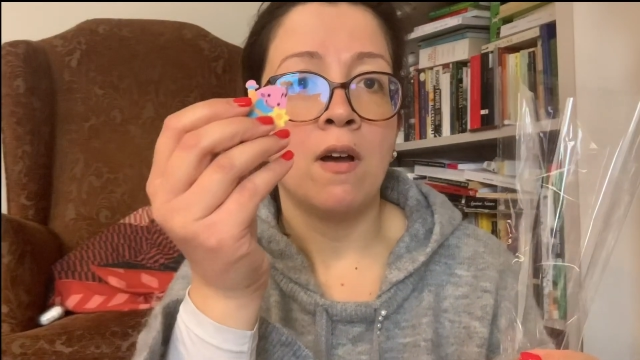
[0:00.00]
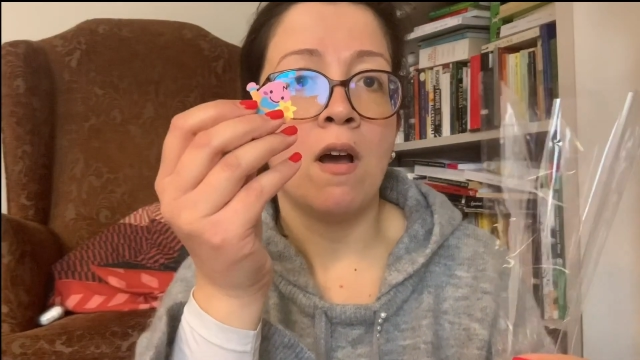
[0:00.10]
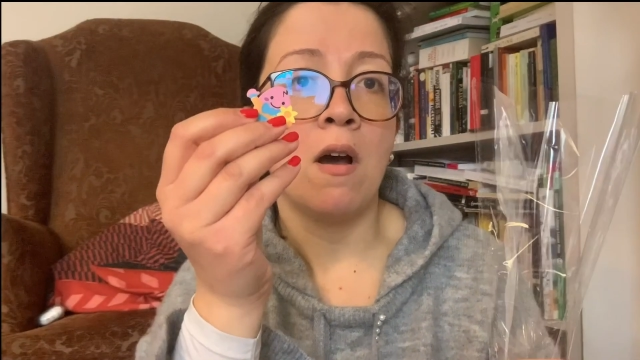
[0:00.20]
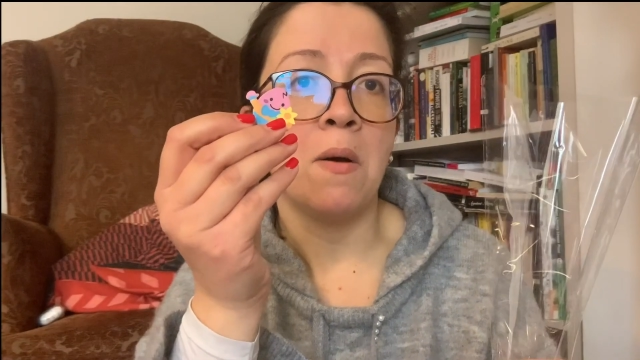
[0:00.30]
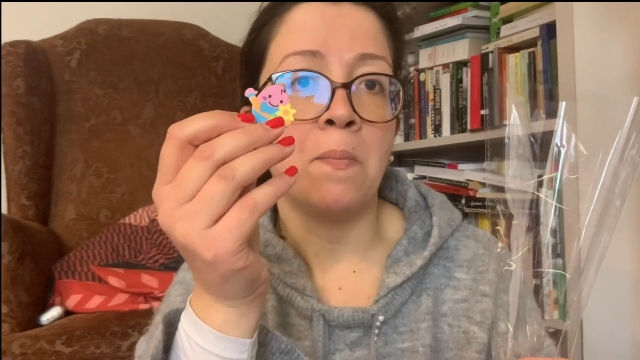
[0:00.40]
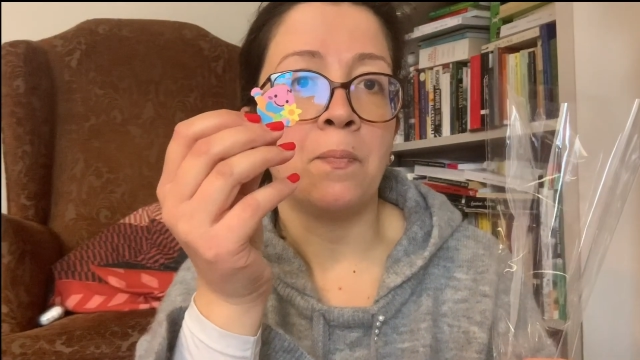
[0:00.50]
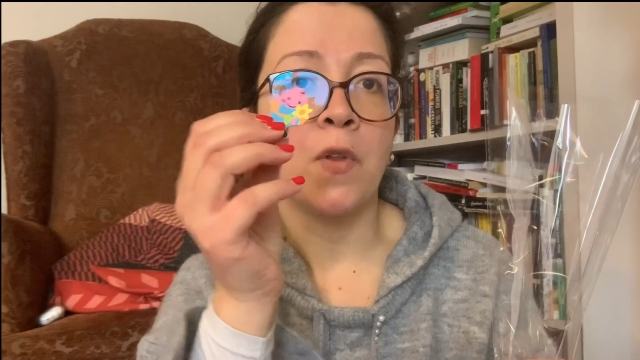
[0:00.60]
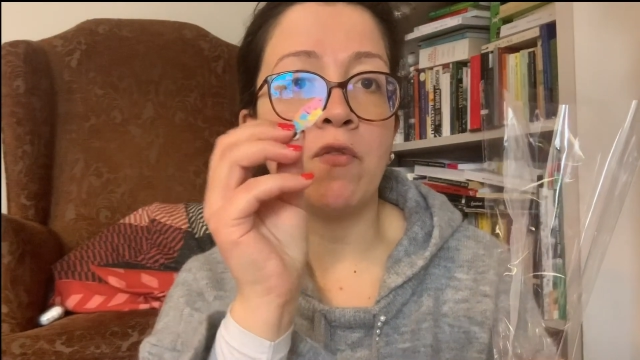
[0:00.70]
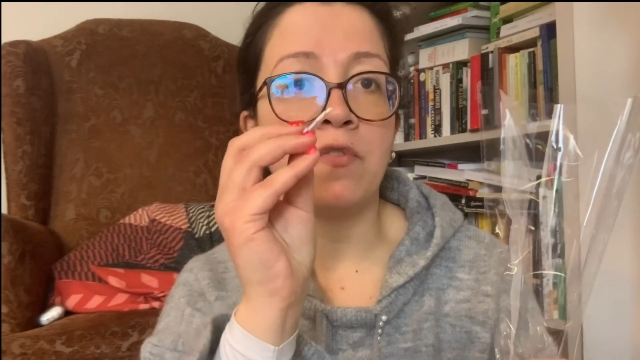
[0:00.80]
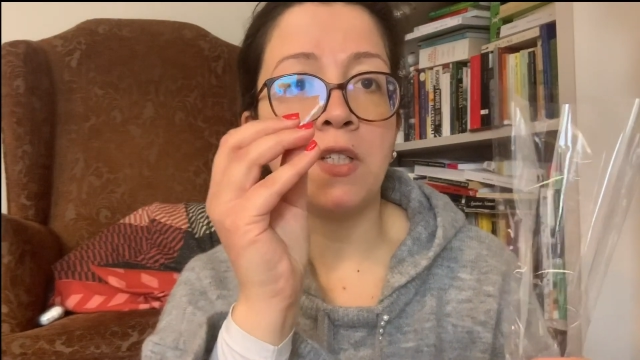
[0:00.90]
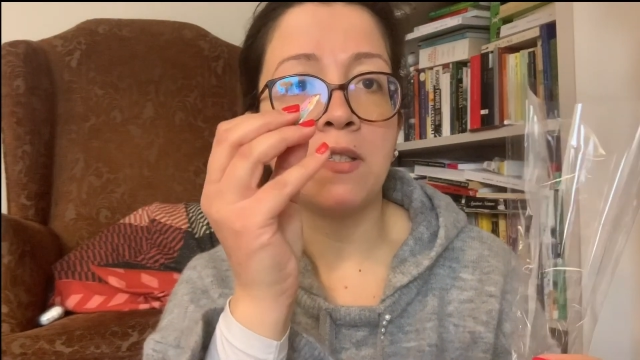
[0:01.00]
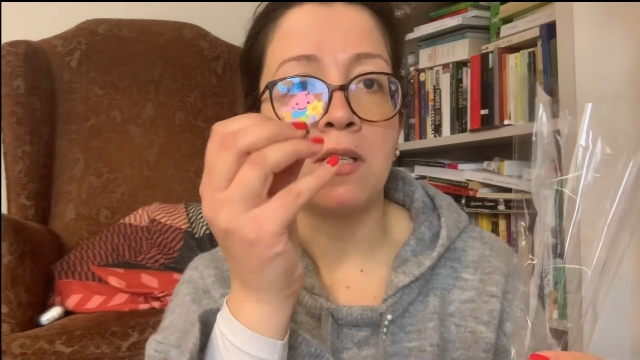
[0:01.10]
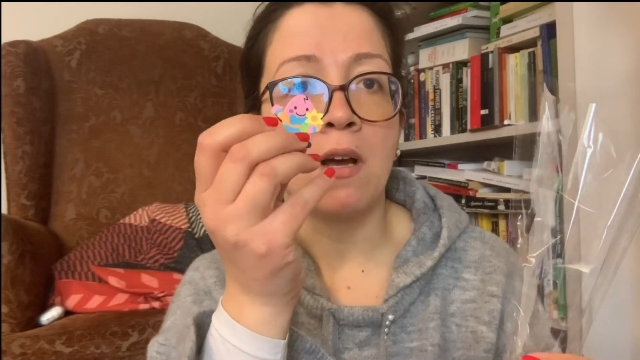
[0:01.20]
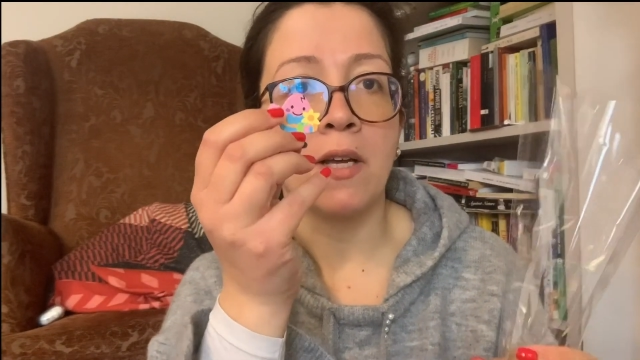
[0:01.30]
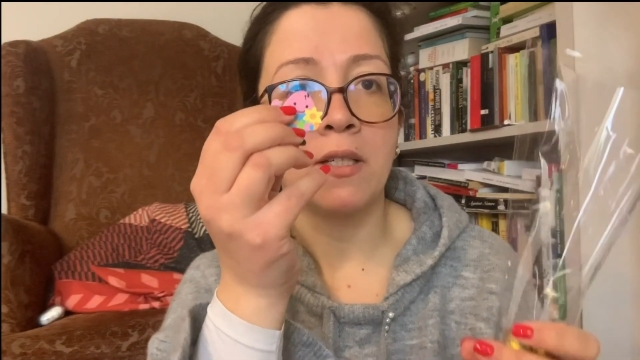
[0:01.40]
of these
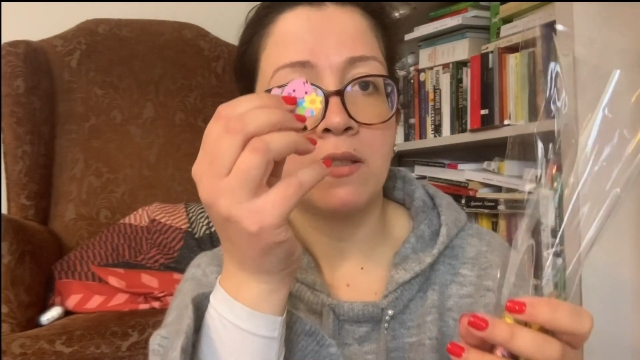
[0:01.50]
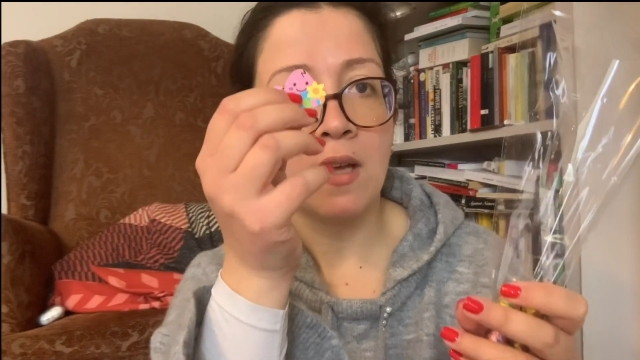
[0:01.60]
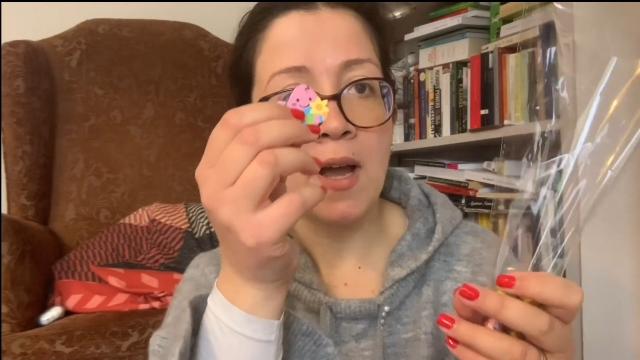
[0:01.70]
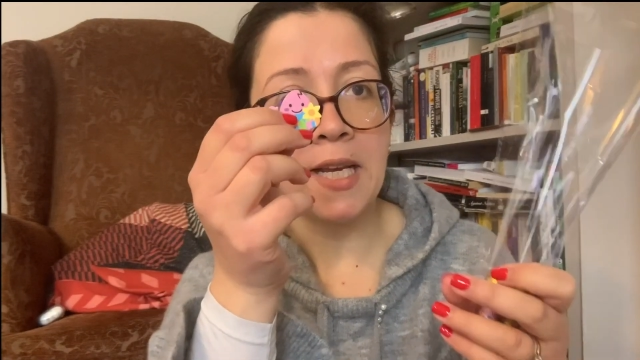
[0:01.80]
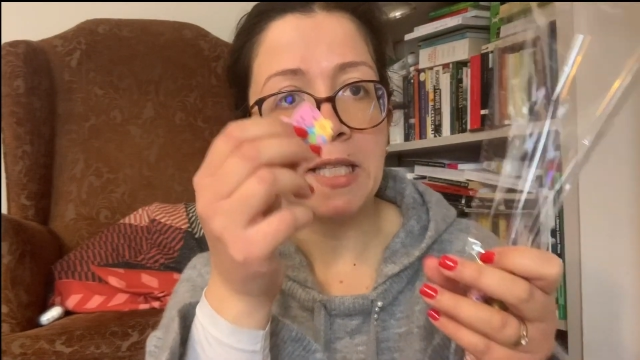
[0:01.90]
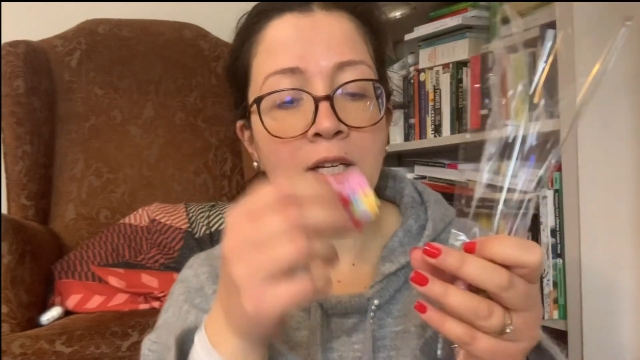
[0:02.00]
like tiny